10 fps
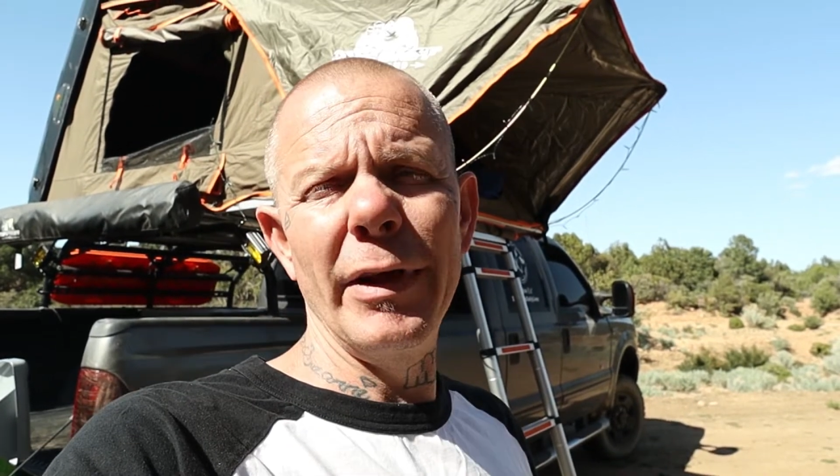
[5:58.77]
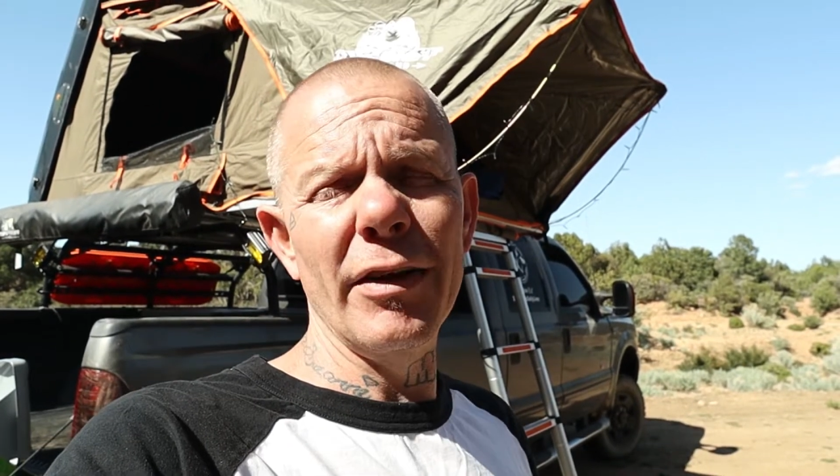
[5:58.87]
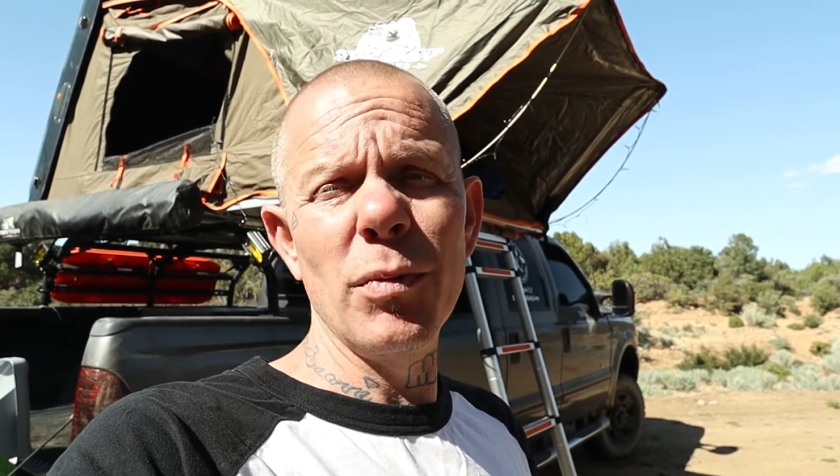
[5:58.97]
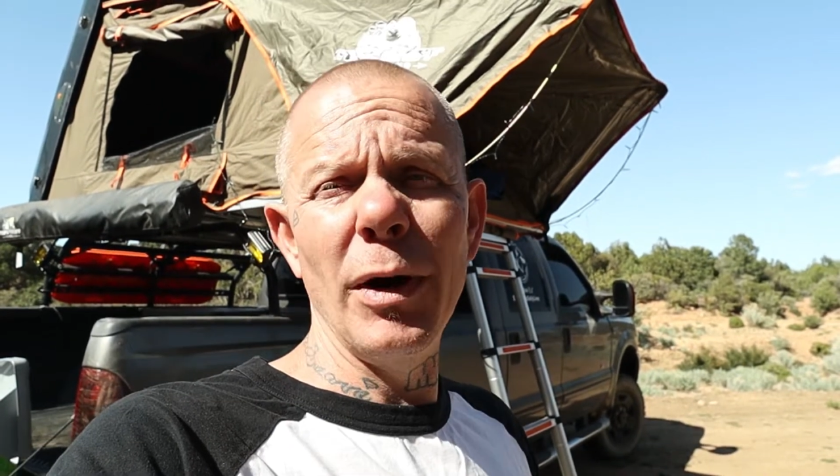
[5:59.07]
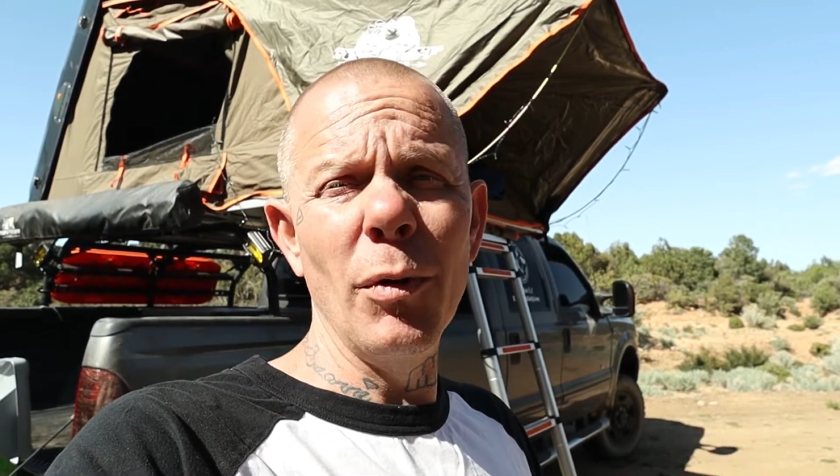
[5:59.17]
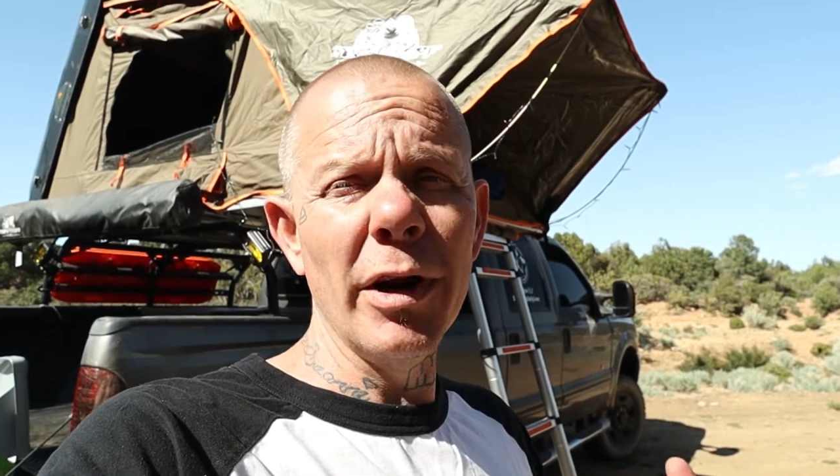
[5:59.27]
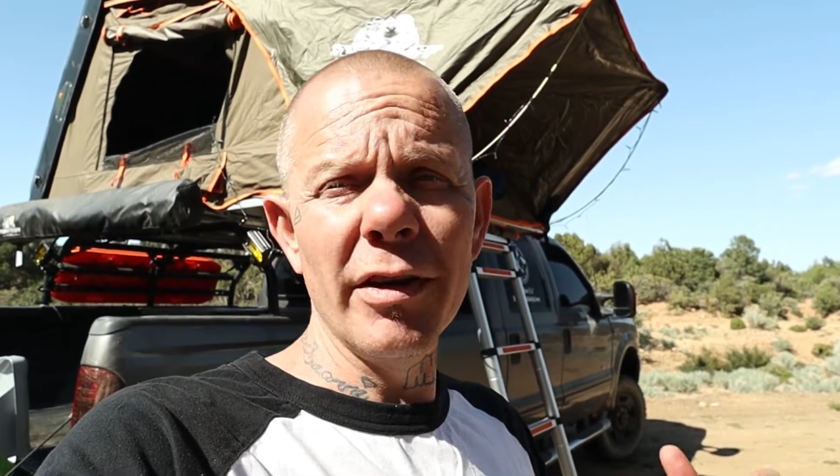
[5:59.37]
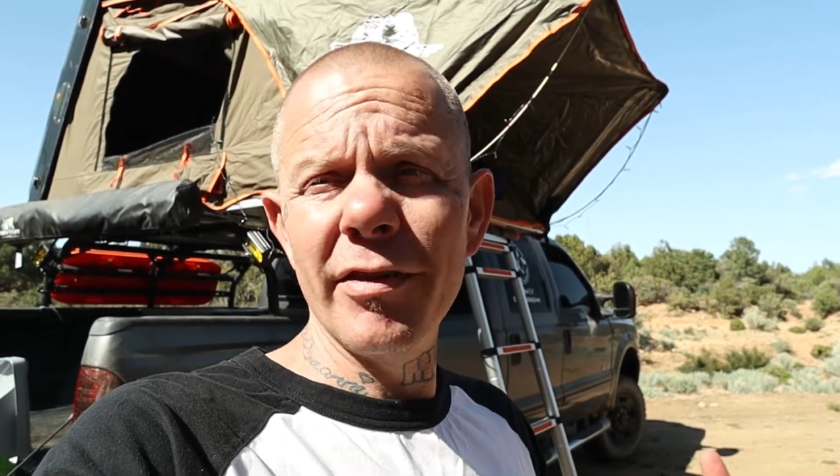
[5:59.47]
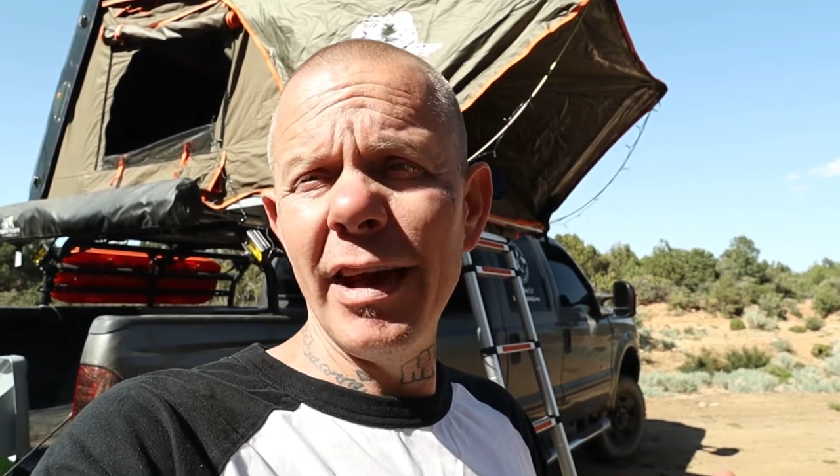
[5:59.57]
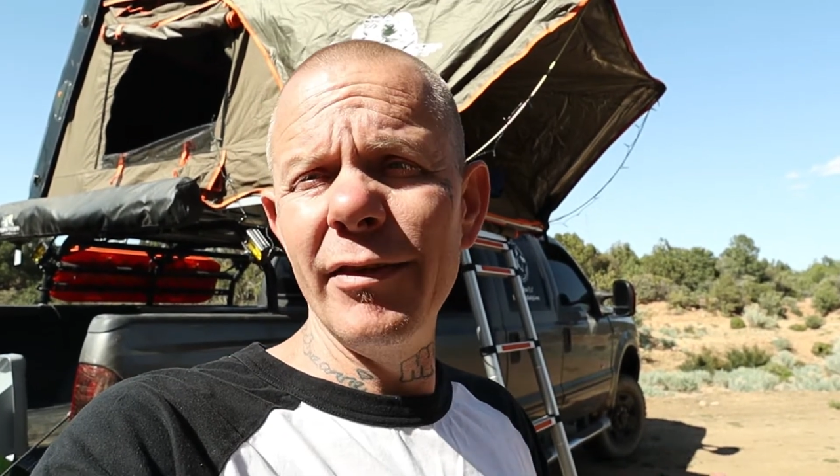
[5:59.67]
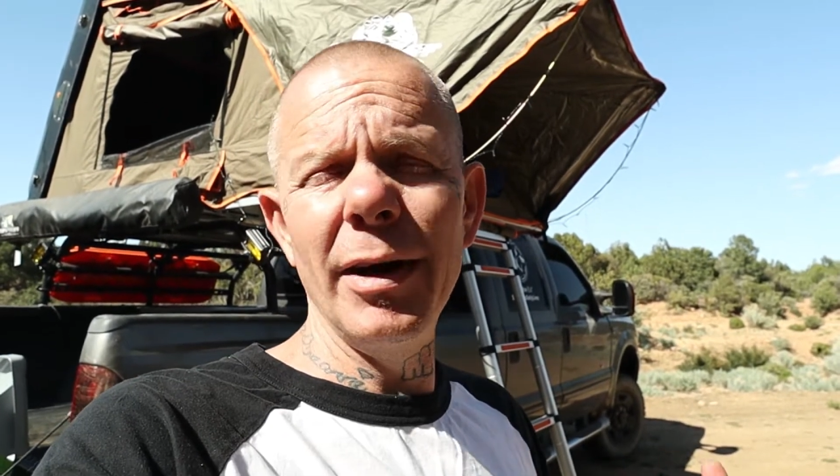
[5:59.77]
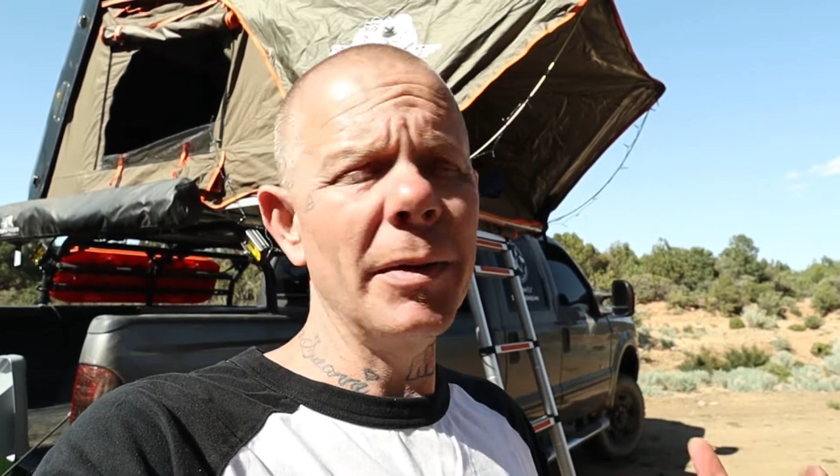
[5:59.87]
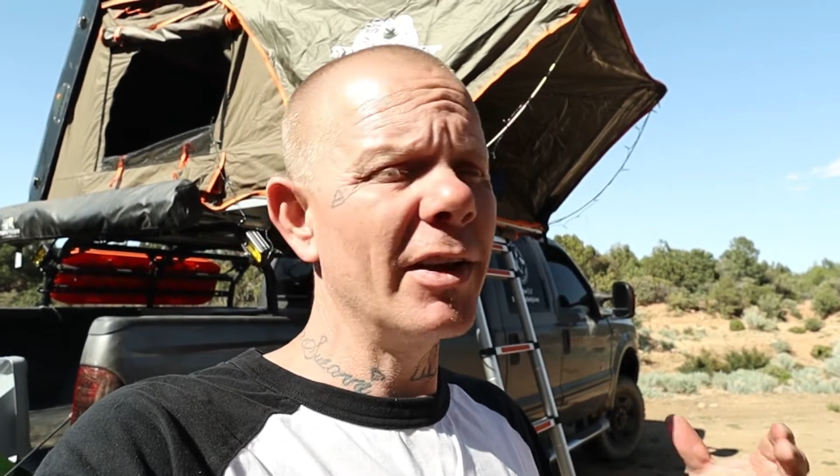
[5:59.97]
That's why I wanted to save up,